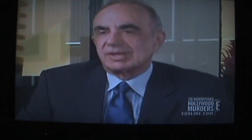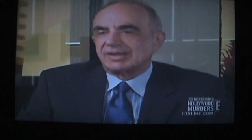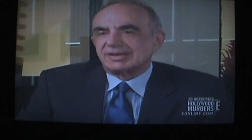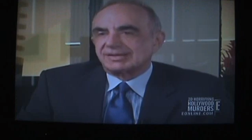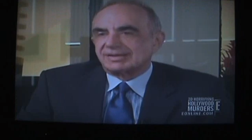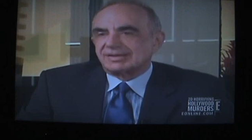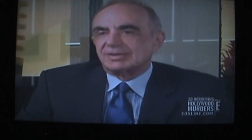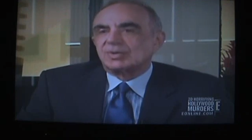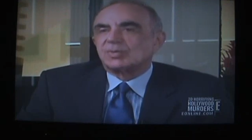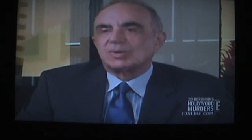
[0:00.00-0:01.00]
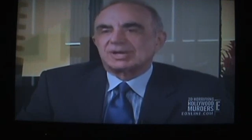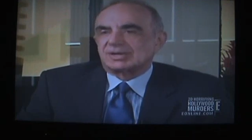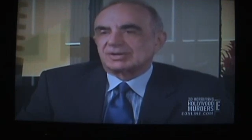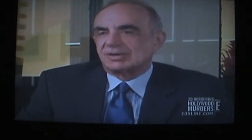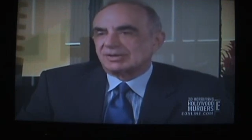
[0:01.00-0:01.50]
really on what
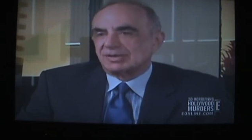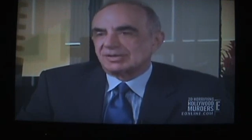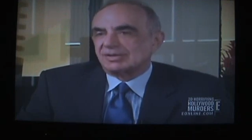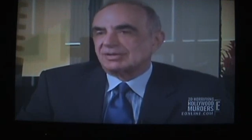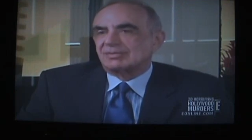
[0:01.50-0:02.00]
occurred,